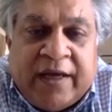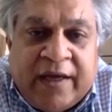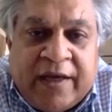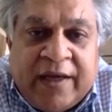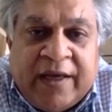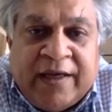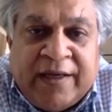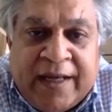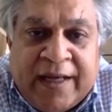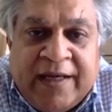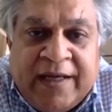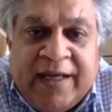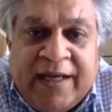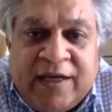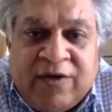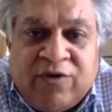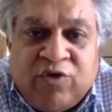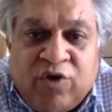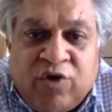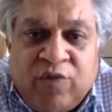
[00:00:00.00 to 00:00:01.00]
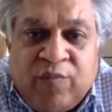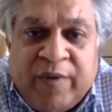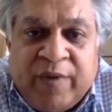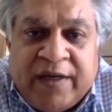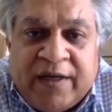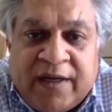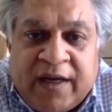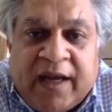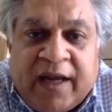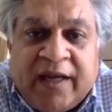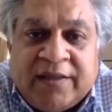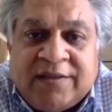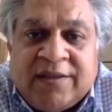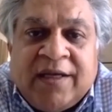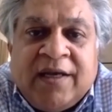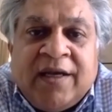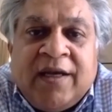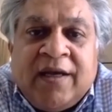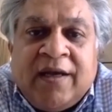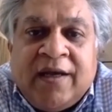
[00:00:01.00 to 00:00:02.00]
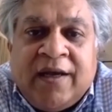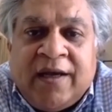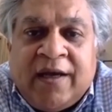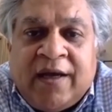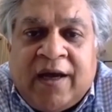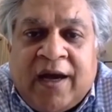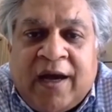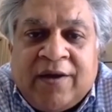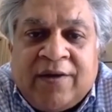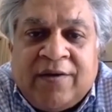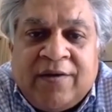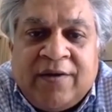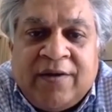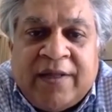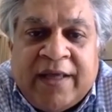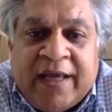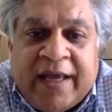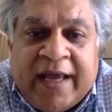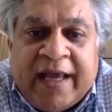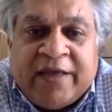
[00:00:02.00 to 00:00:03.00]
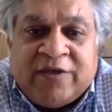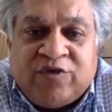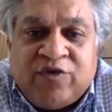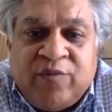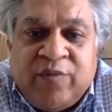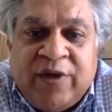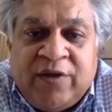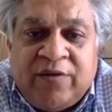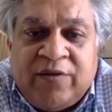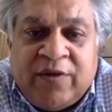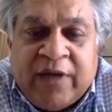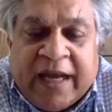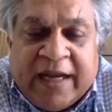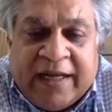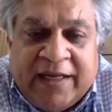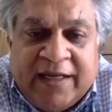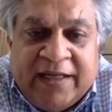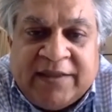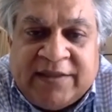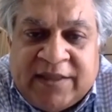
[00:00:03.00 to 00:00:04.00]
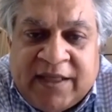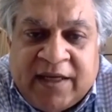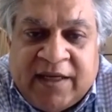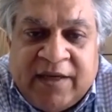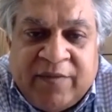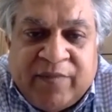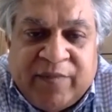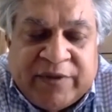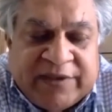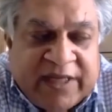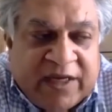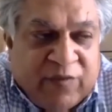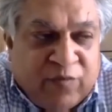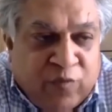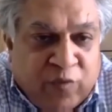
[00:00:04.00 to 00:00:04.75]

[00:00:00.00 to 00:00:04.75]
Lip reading: in any enrollment class, there has to be at least 30%